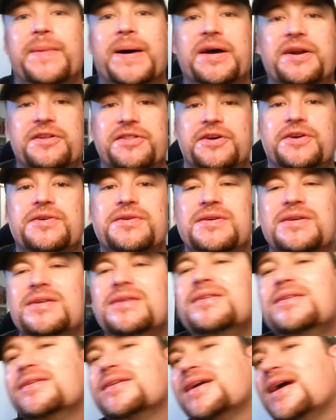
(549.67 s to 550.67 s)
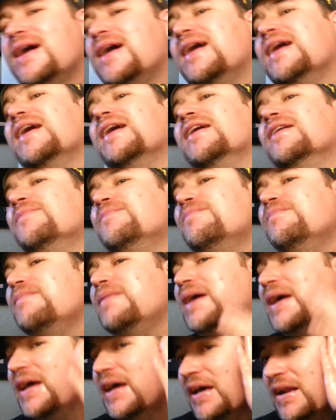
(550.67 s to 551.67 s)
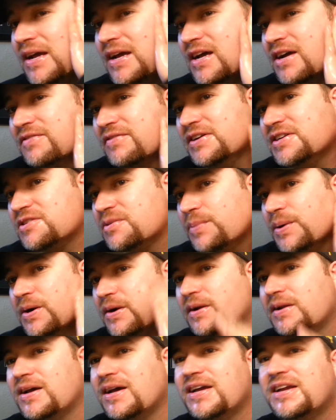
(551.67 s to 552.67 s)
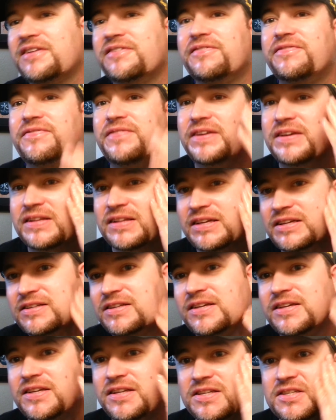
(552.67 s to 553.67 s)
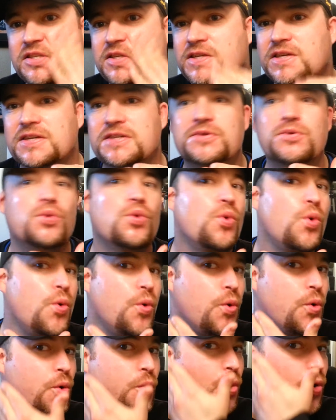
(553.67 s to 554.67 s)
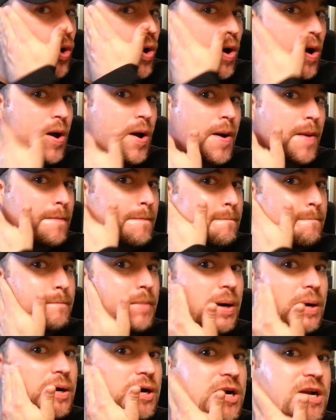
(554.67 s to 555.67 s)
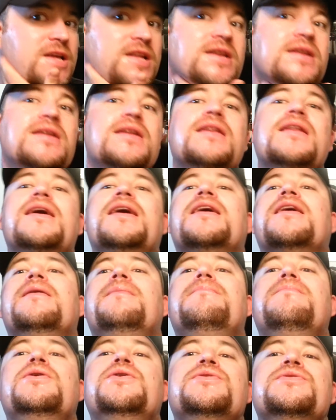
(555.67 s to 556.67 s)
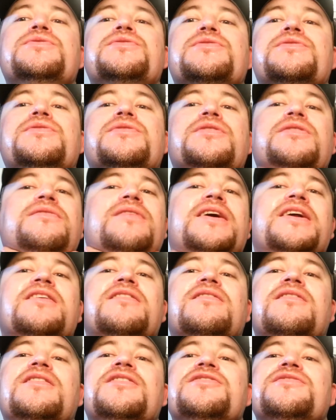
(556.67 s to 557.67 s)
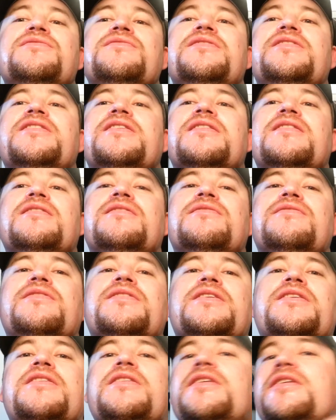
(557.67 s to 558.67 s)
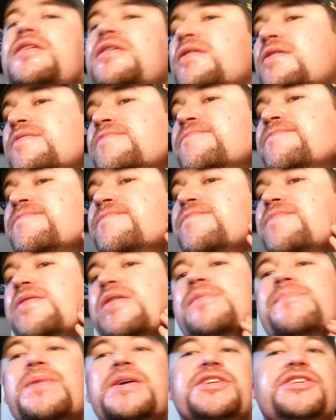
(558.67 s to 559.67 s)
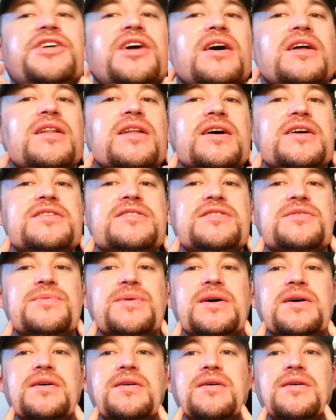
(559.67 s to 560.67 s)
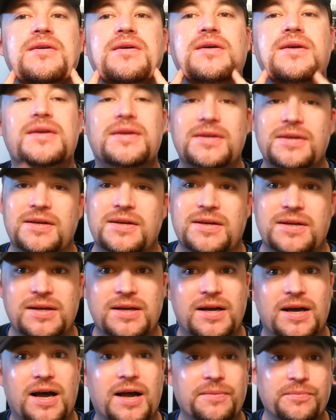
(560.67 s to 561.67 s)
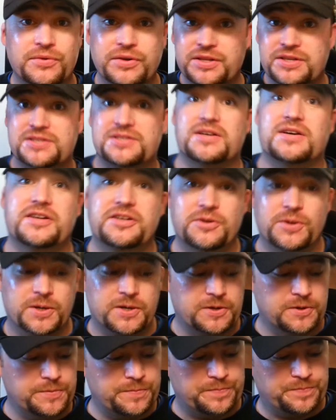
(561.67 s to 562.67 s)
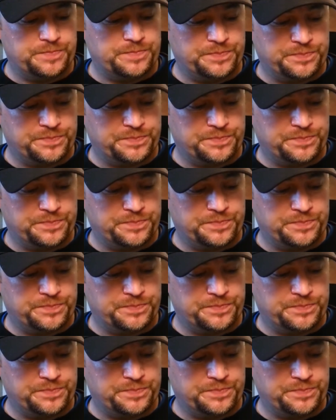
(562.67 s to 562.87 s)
about it though, man, I got razor burn. I can feel it. It is just burning like a moto scooter right across through here, really good, and my jaw lines as well. I'm really sorry, DORCO.